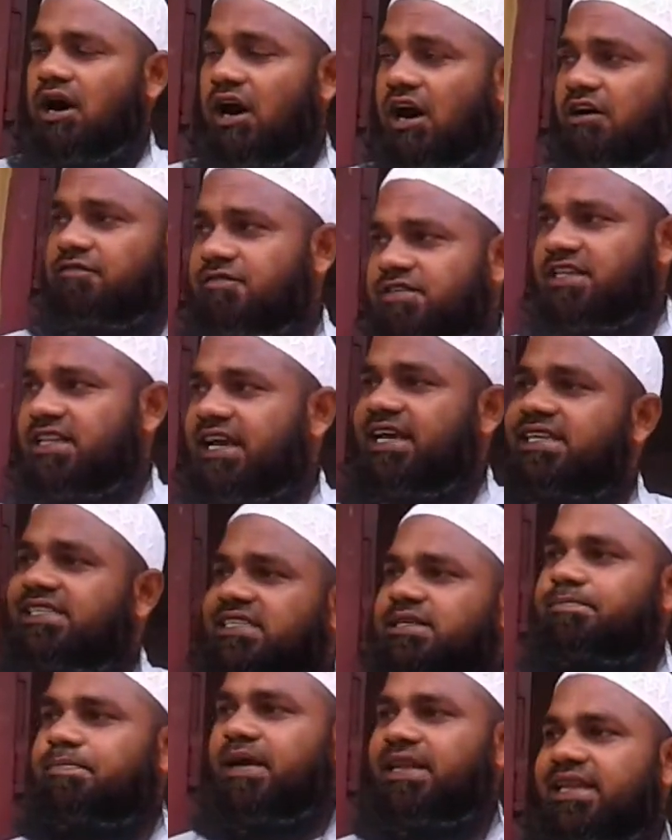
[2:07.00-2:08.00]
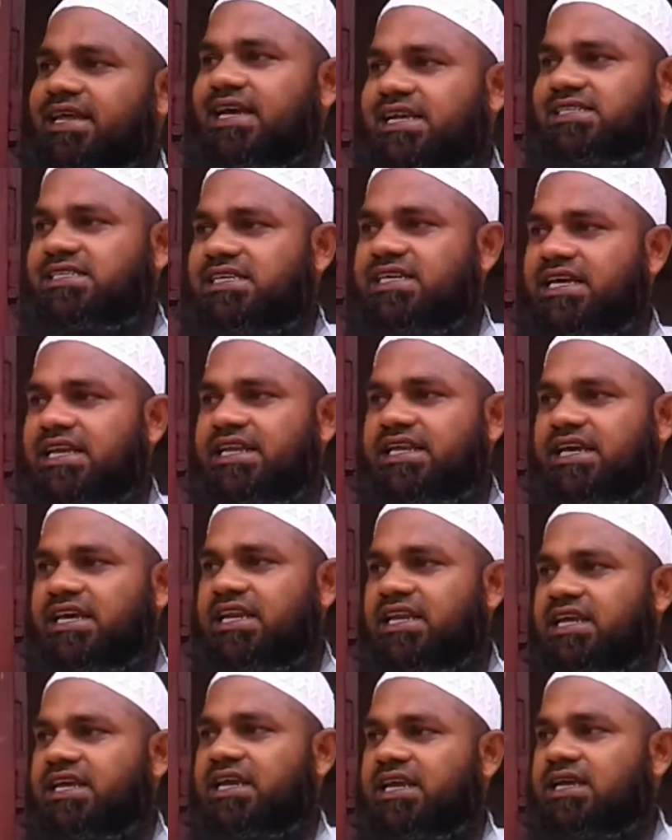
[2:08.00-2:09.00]
after the independence, he
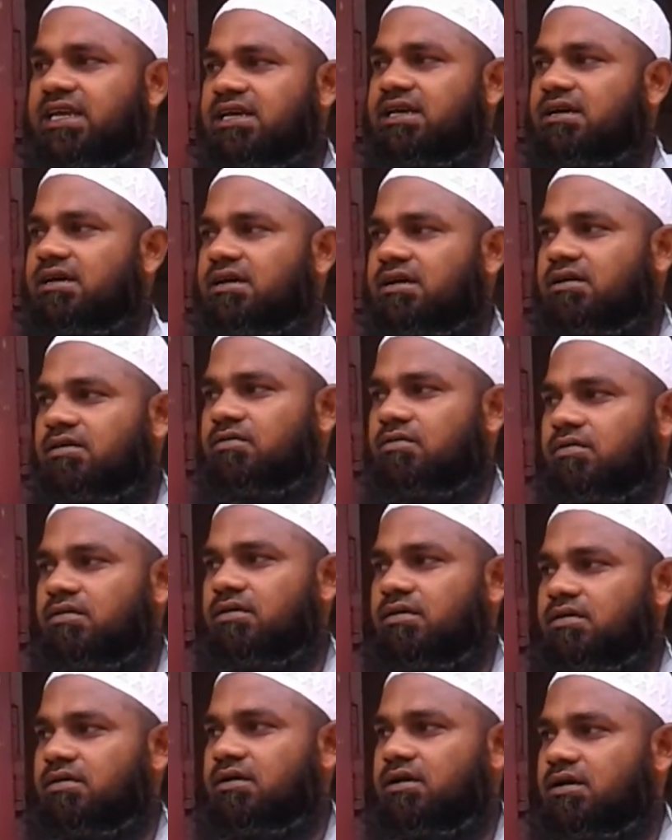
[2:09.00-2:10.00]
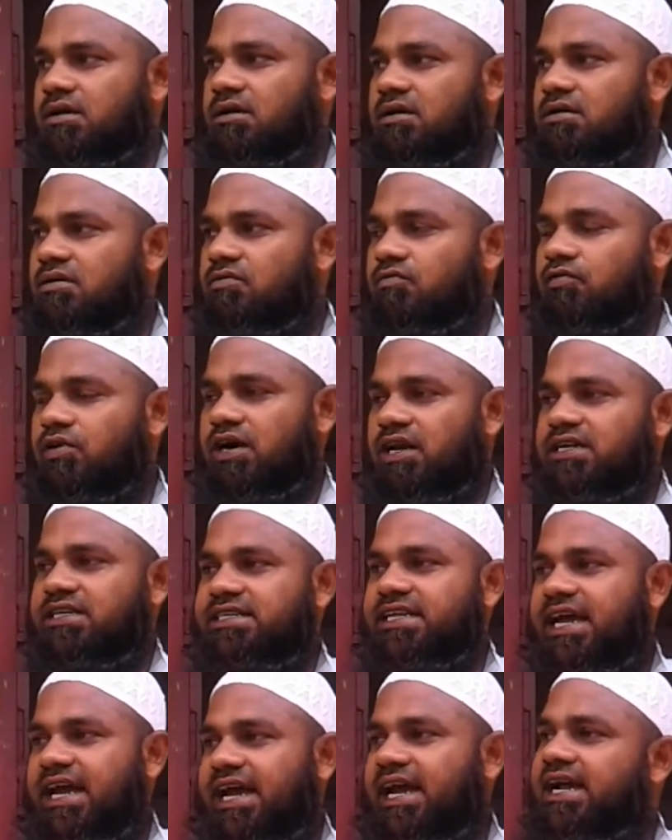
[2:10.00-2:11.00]
nearly
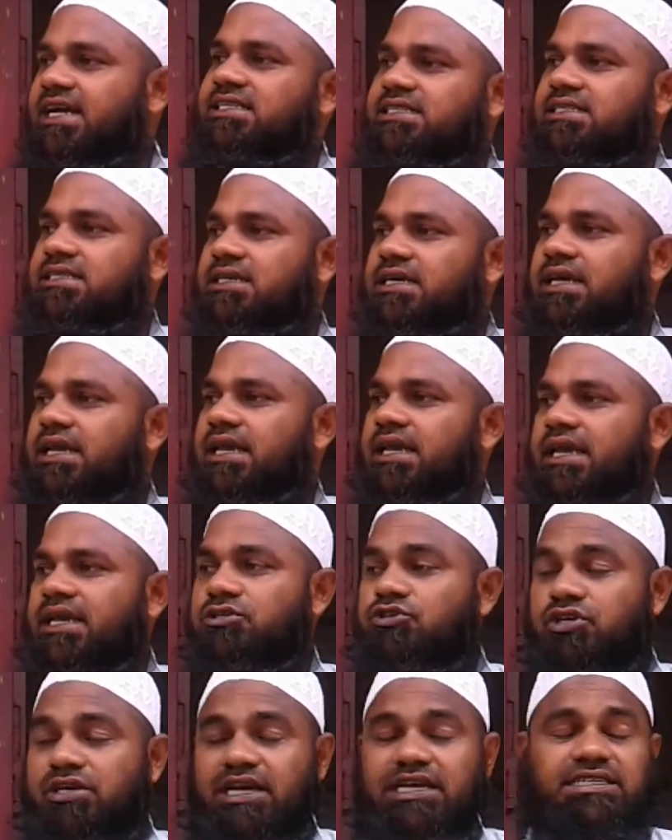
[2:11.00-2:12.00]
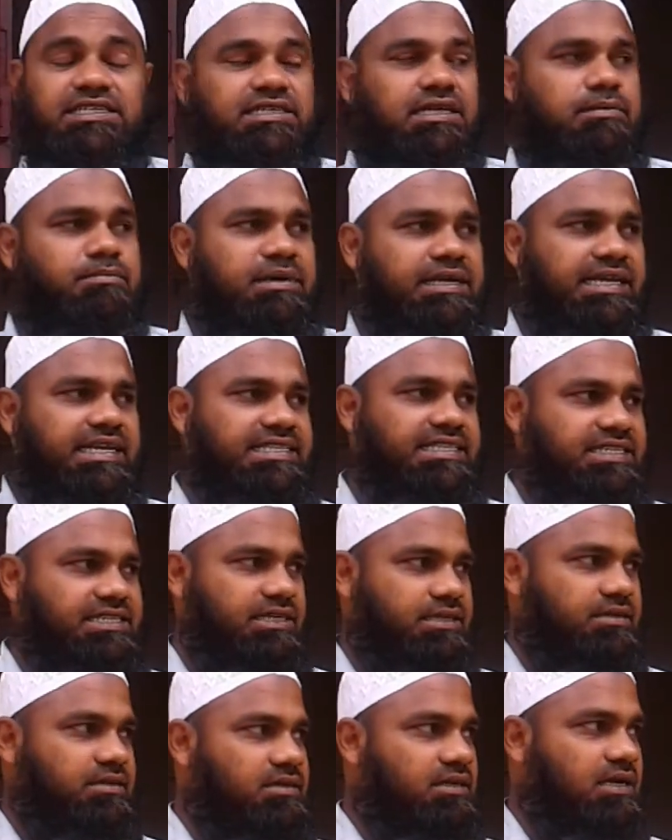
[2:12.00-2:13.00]
worked as an educational
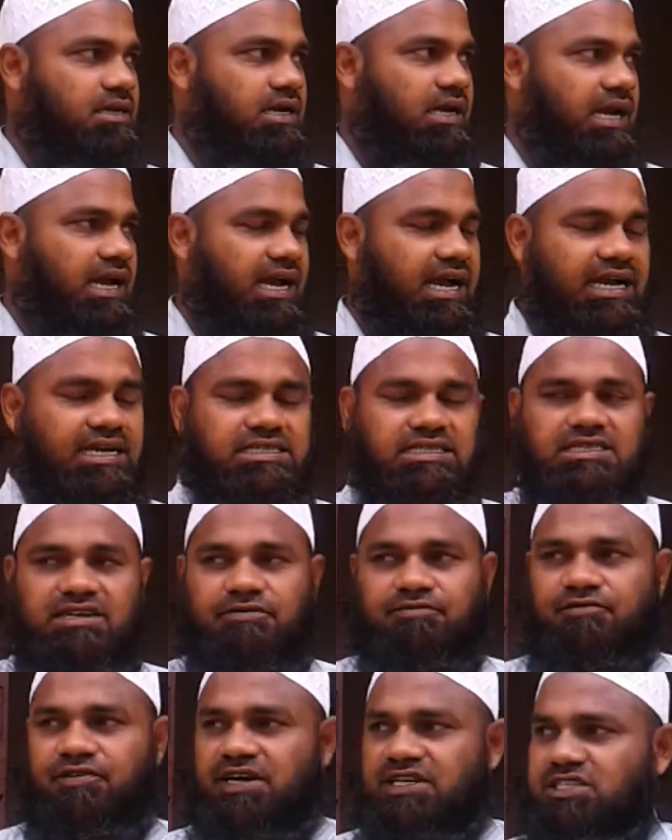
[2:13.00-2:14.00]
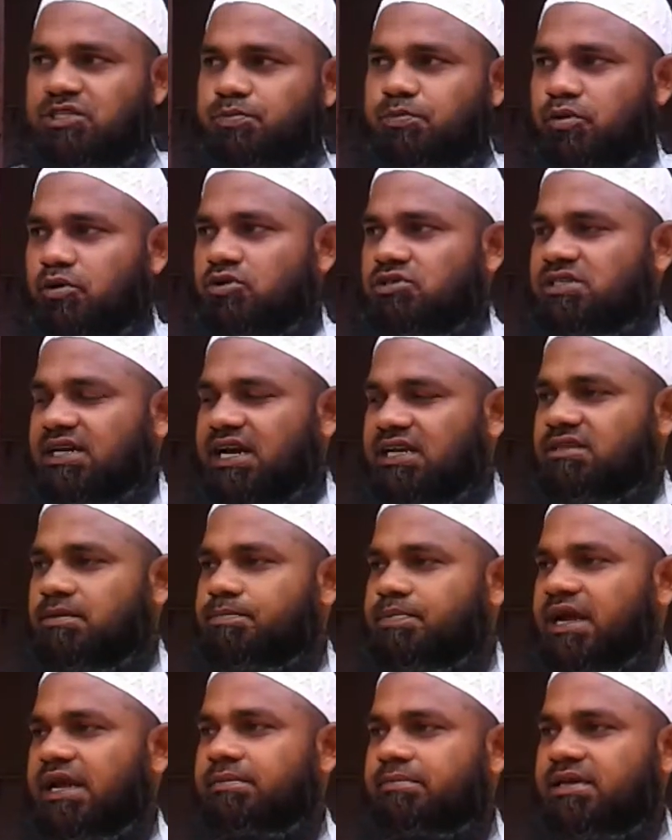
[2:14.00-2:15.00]
minister, as the first post as
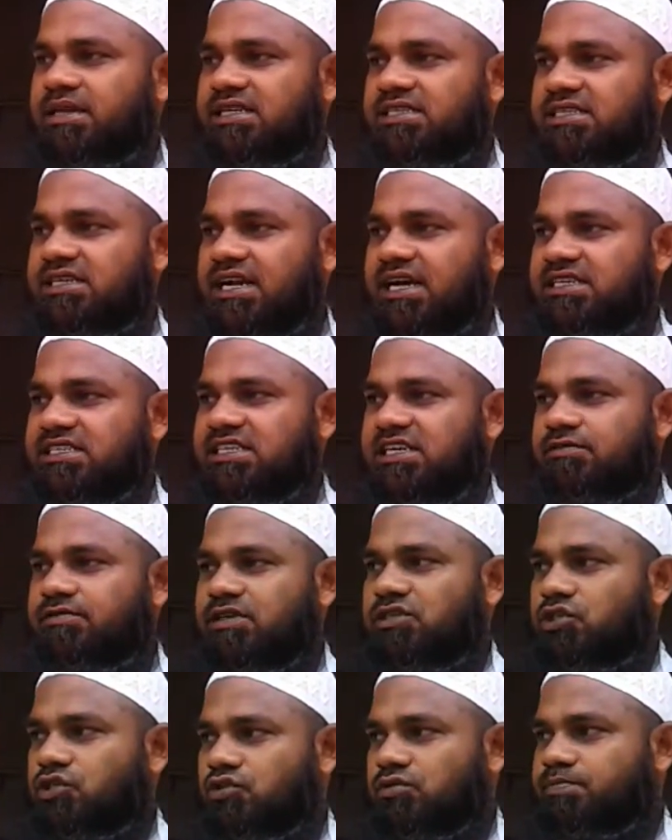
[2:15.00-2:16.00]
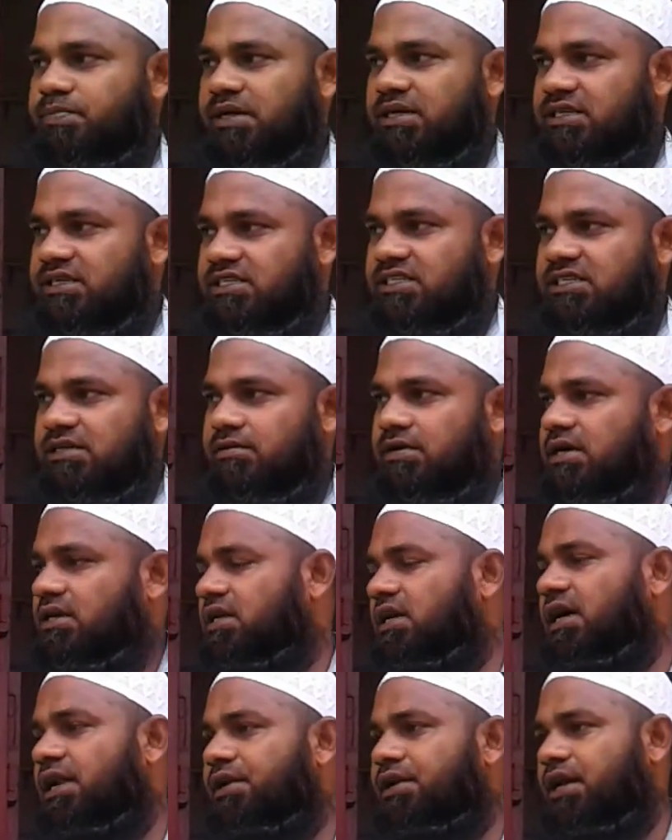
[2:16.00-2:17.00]
the Prime Minister has given to Pandit
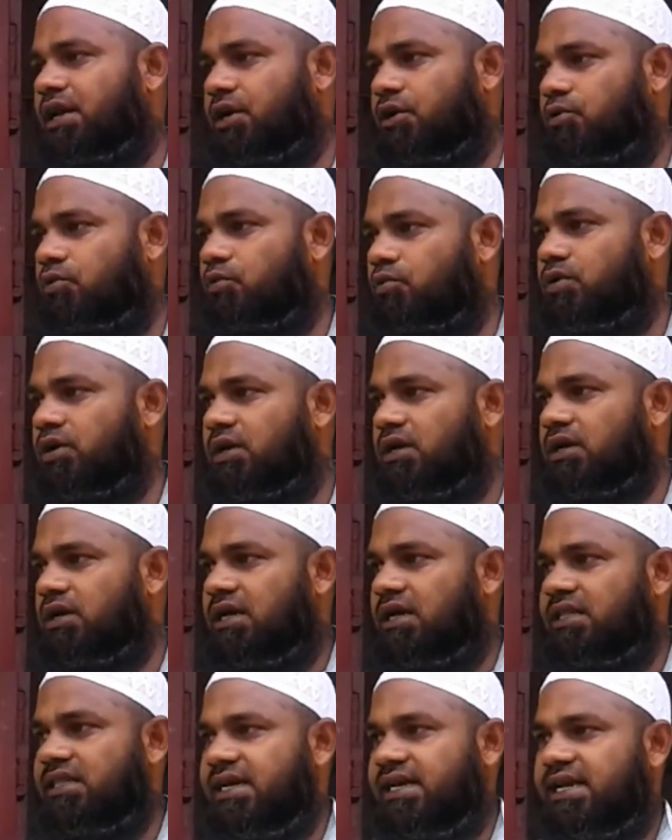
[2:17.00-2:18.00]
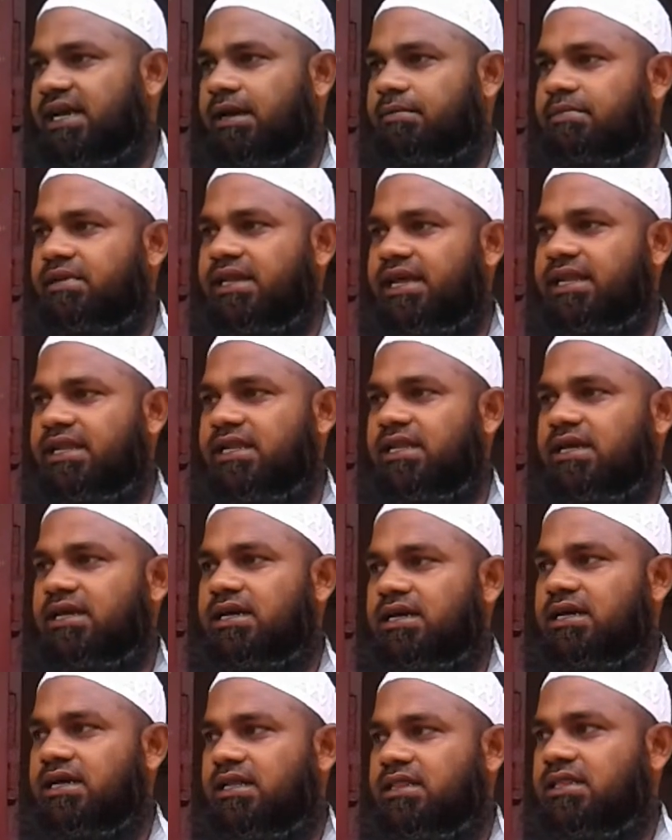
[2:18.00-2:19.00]
Jawaharlal Nehru in the cabinet.
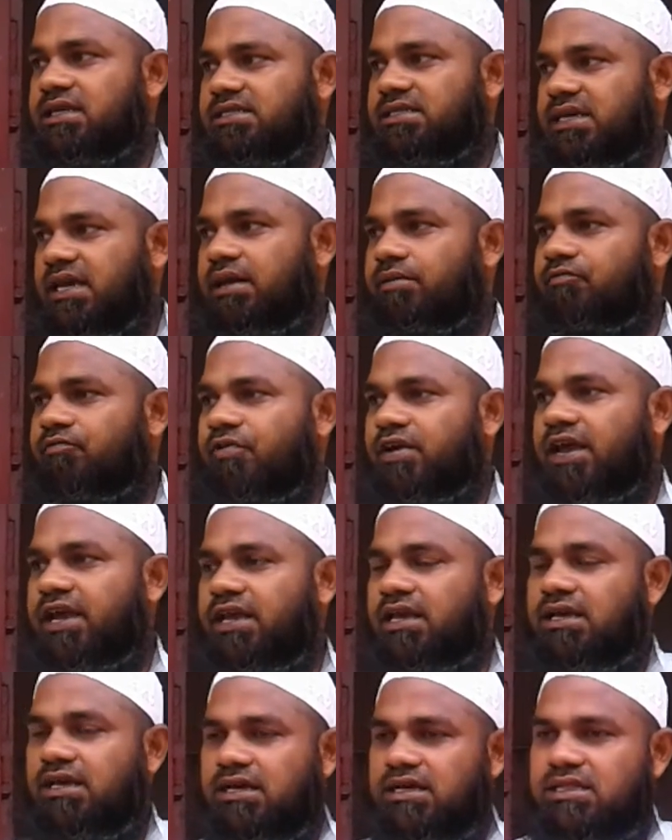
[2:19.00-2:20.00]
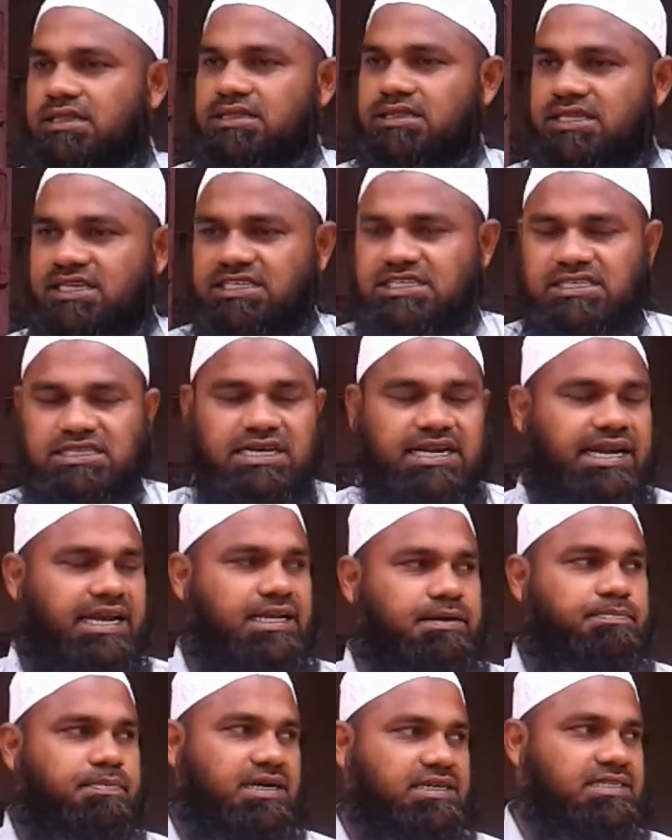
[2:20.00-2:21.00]
In the same way, this
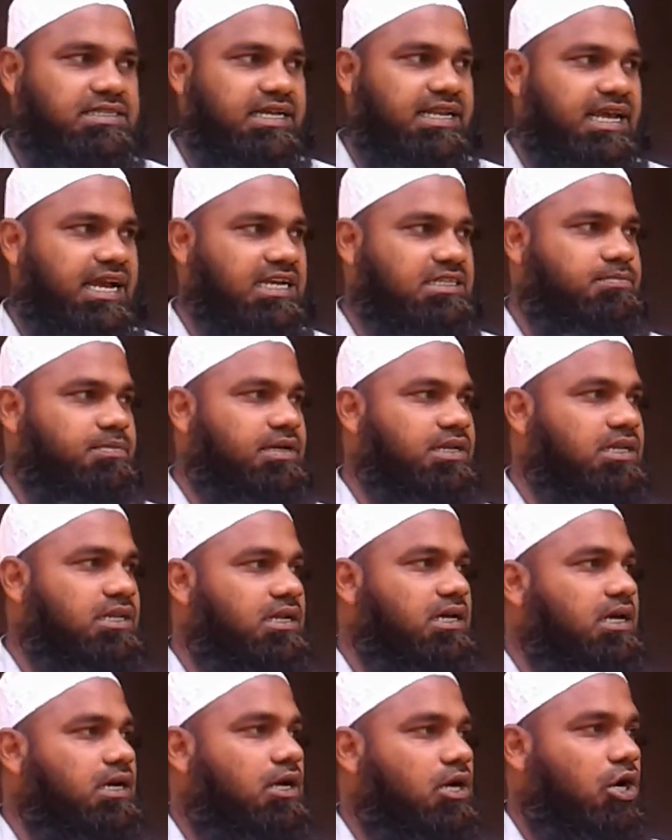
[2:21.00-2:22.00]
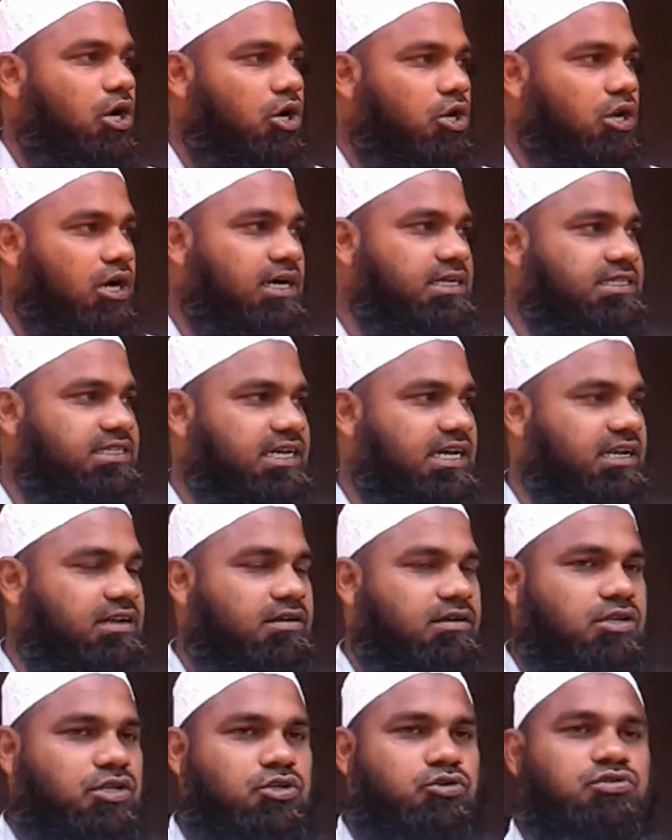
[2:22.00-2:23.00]
great person has been allotted
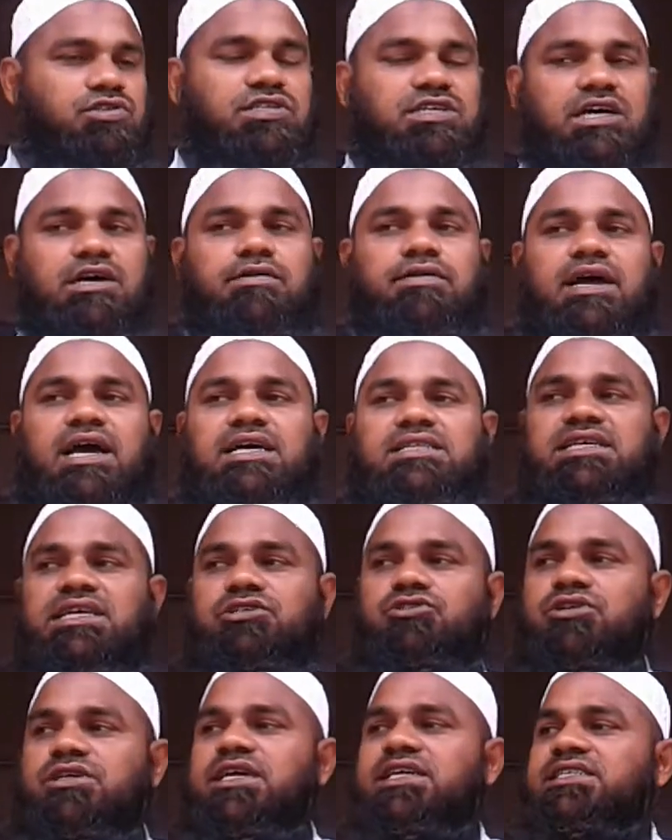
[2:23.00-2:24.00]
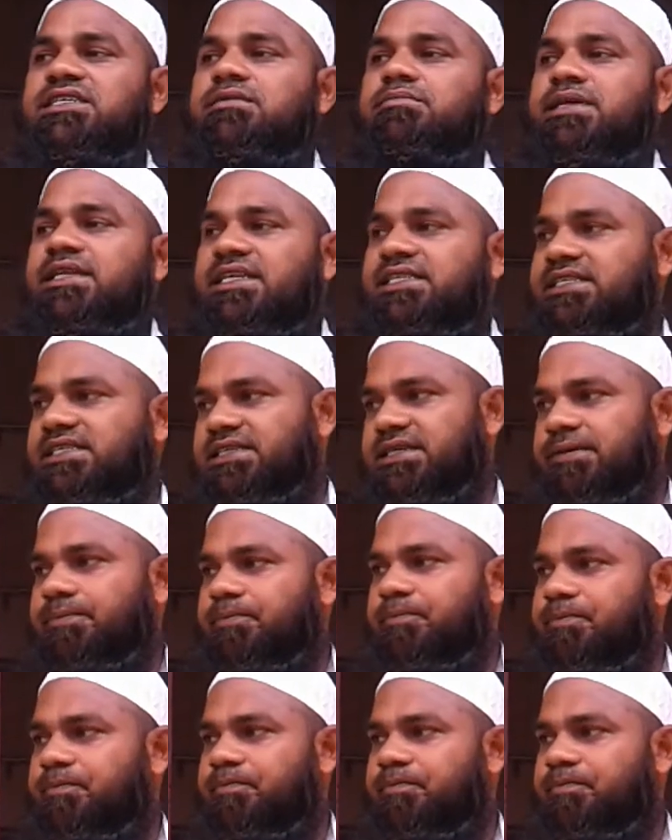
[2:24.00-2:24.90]
to serve as education minister.